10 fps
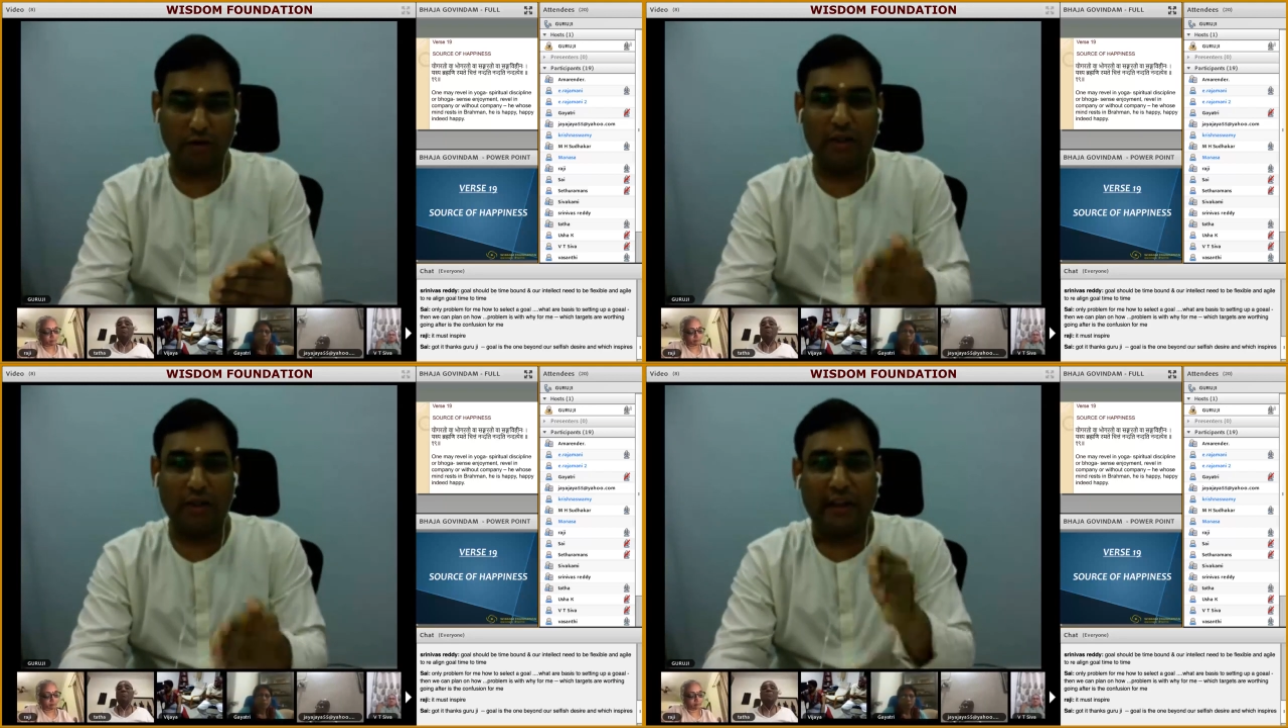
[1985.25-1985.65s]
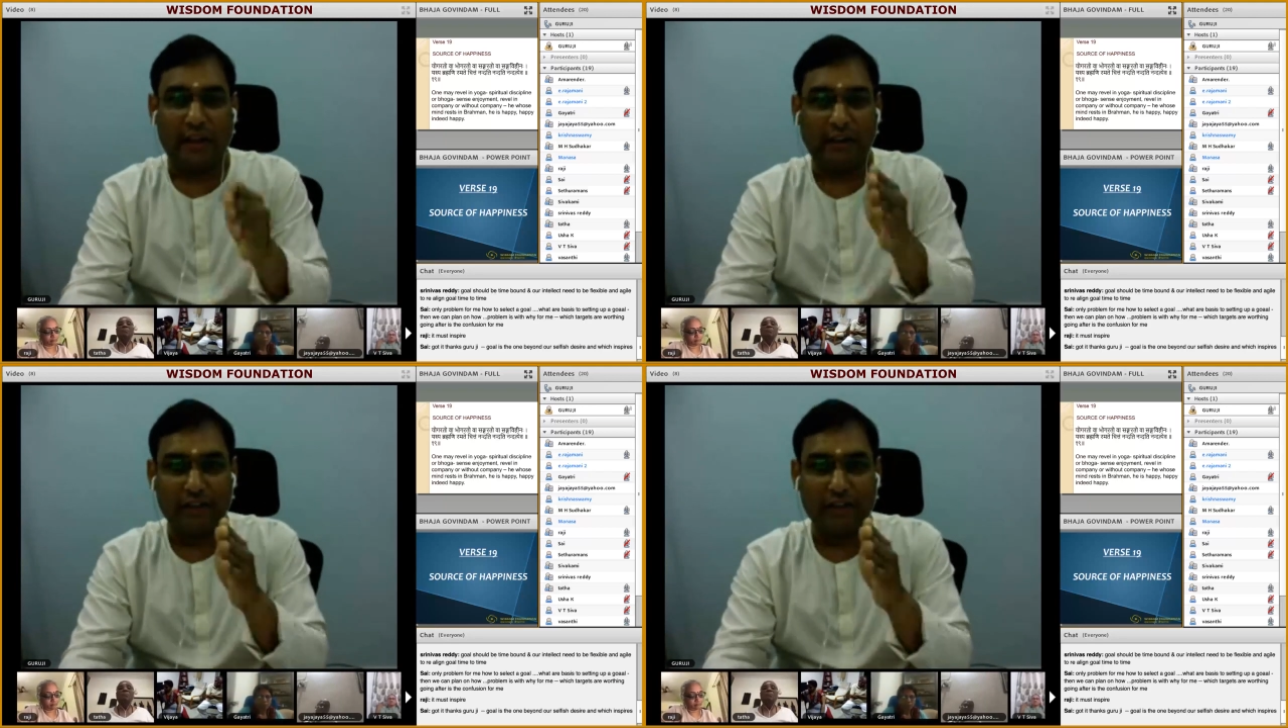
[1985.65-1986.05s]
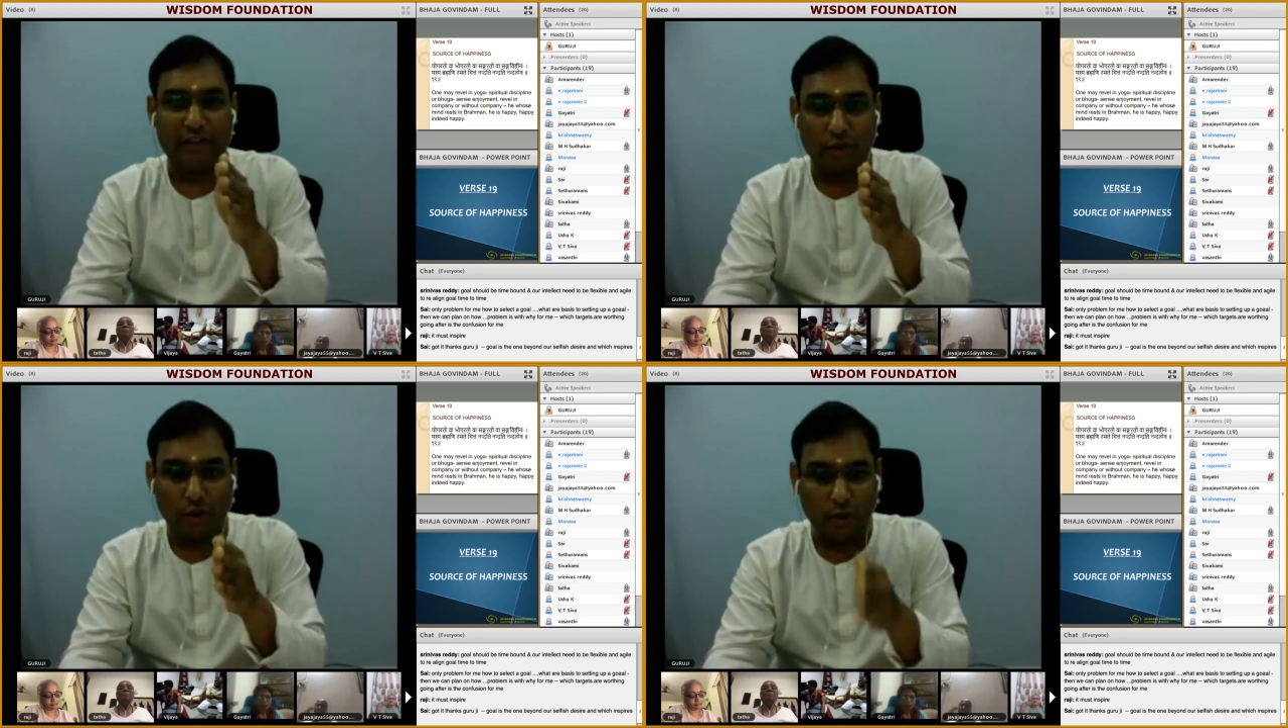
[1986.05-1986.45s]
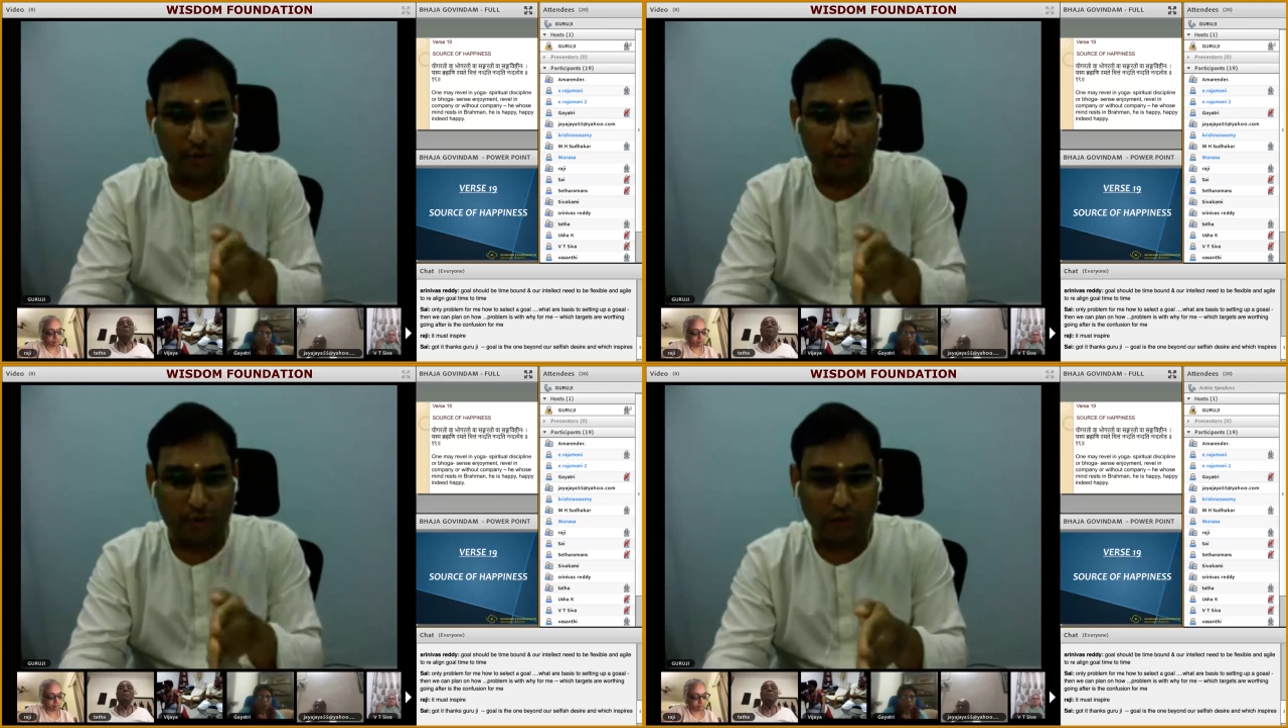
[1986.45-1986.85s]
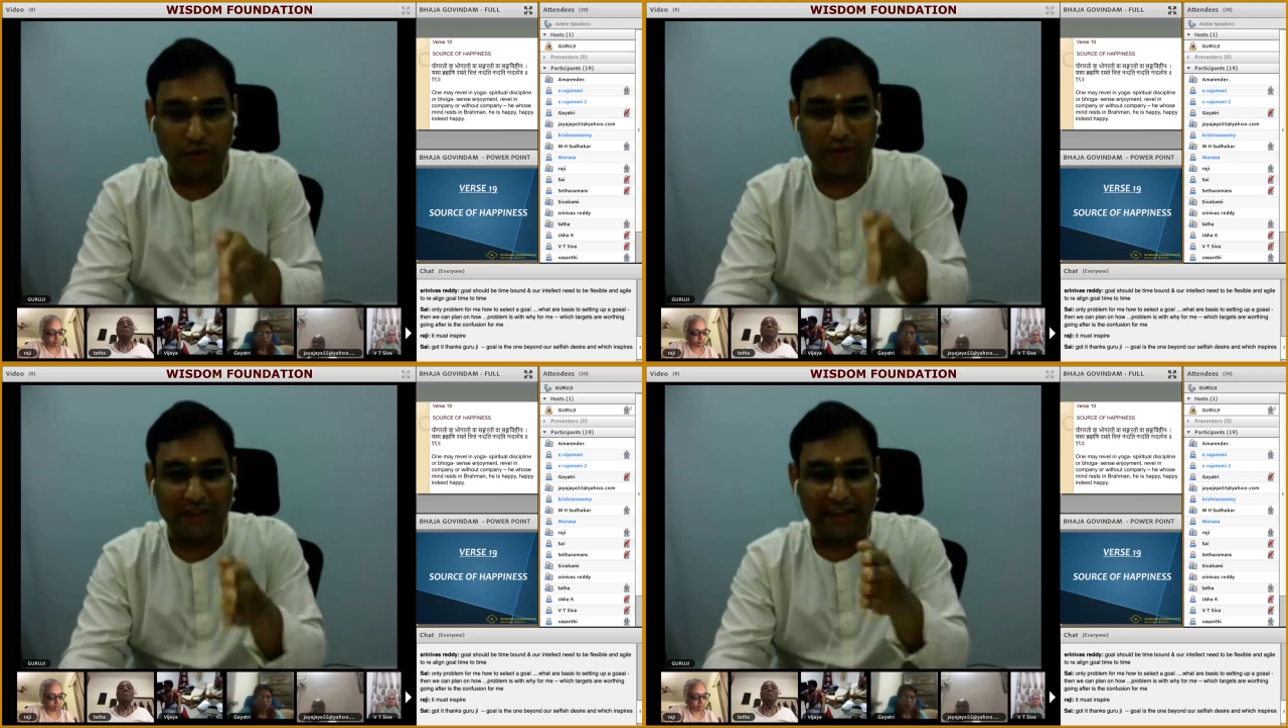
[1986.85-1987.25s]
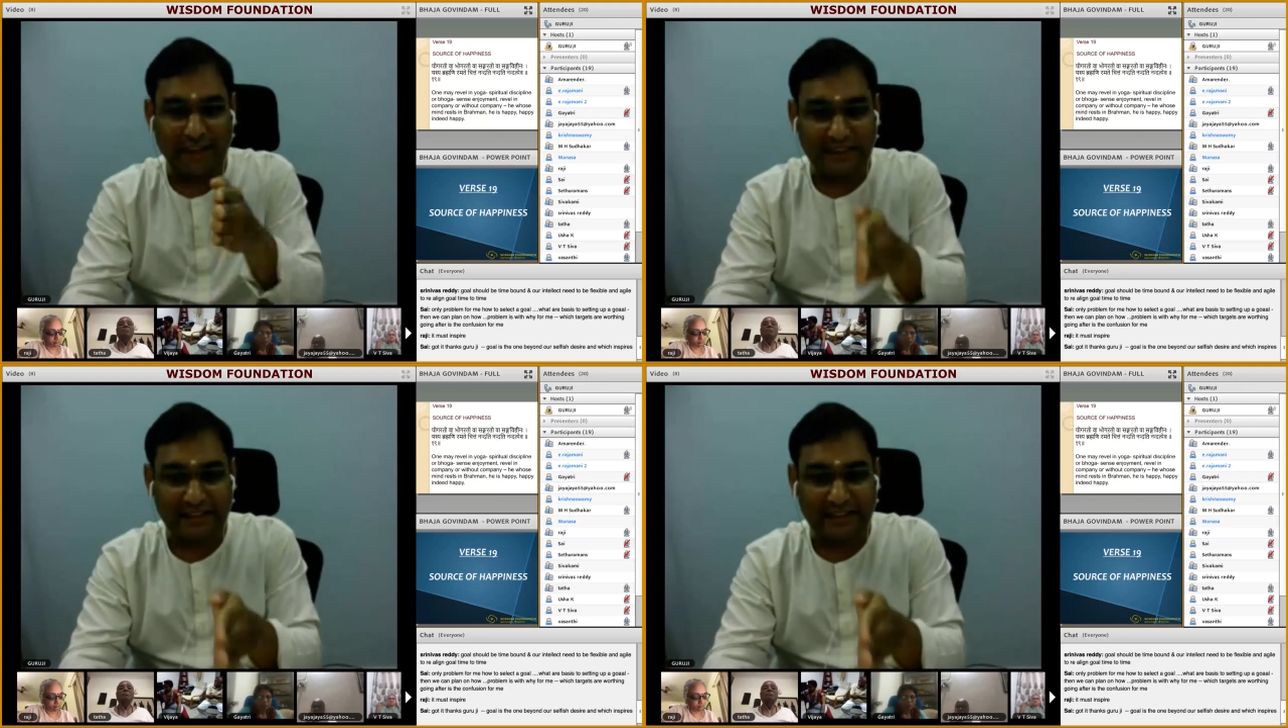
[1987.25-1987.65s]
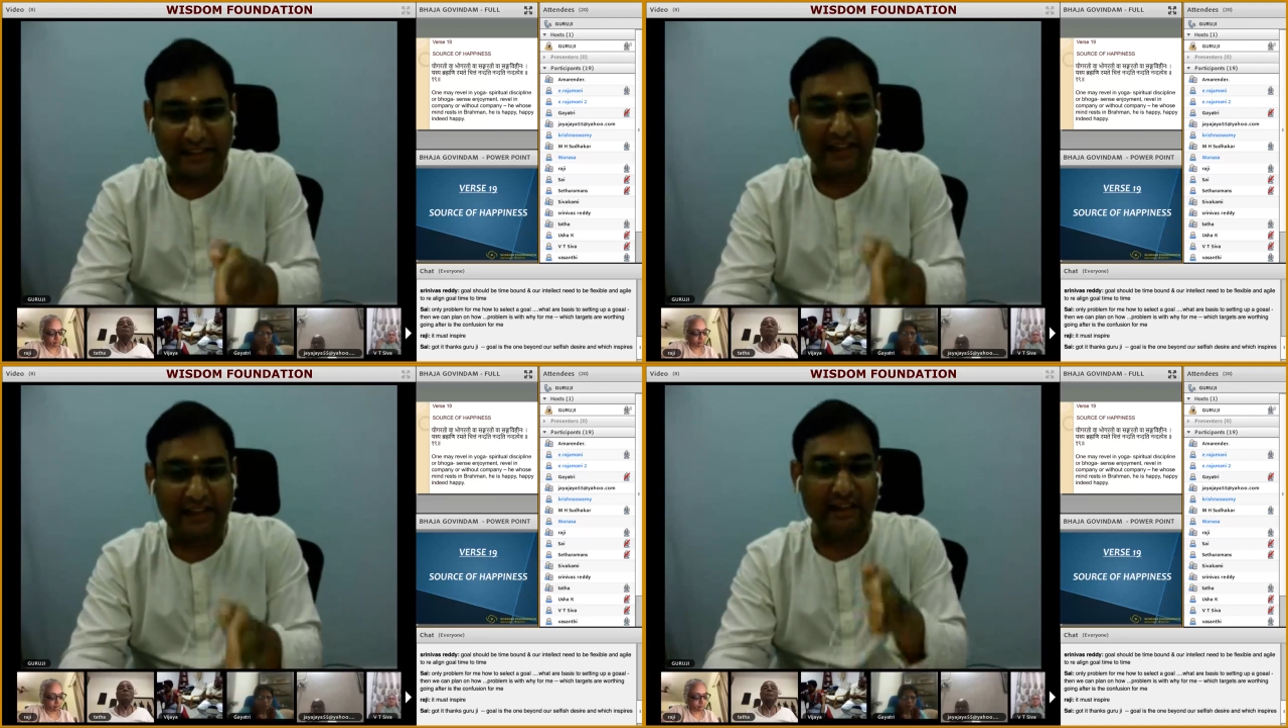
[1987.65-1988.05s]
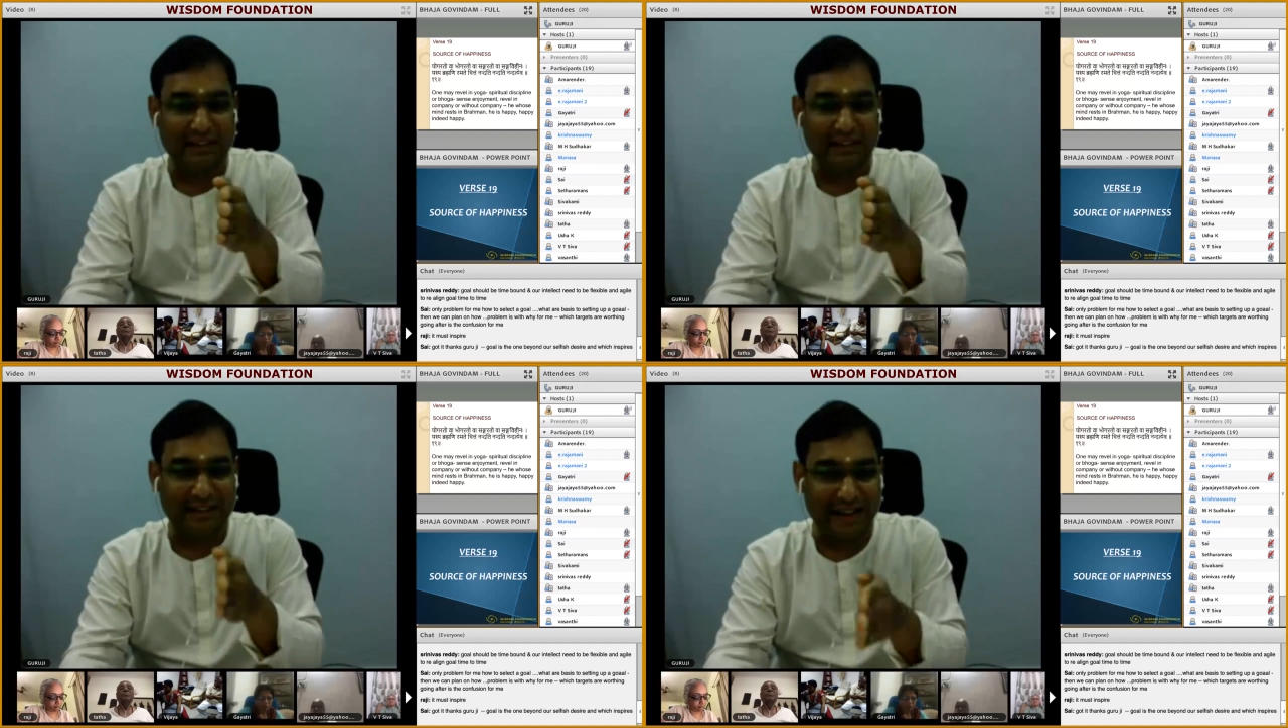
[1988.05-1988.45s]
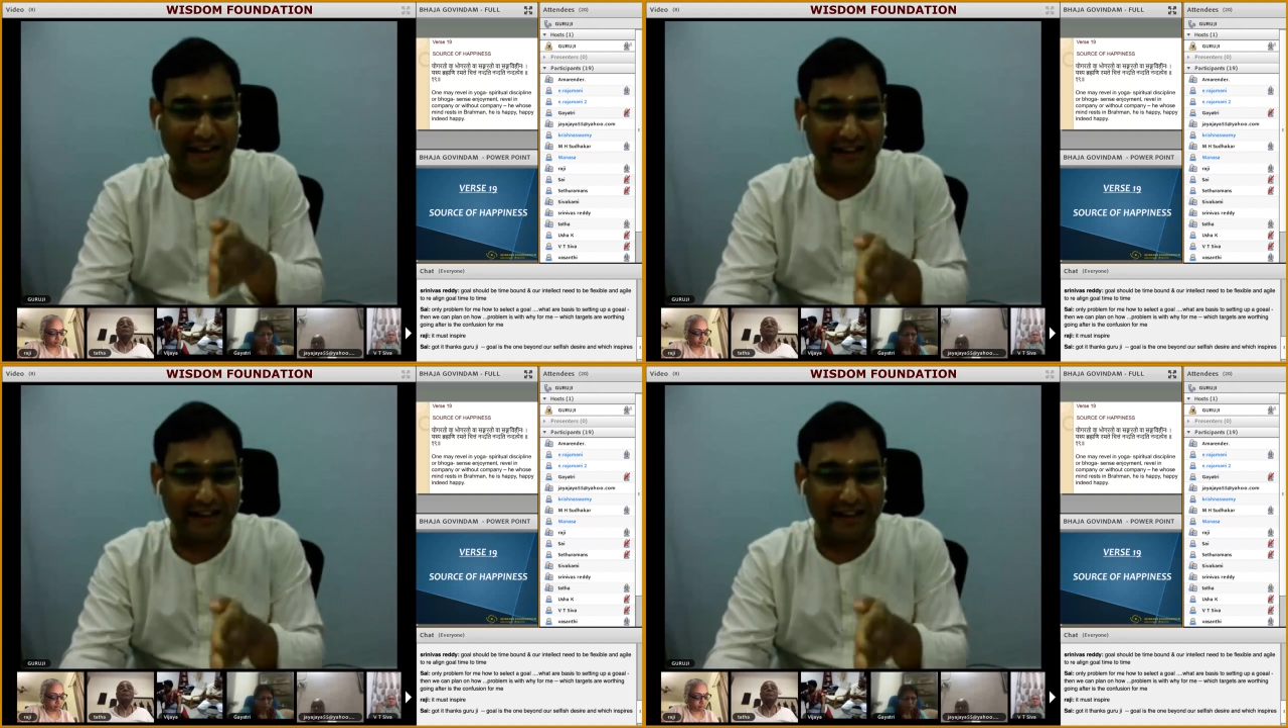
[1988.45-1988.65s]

and it's also the intellect that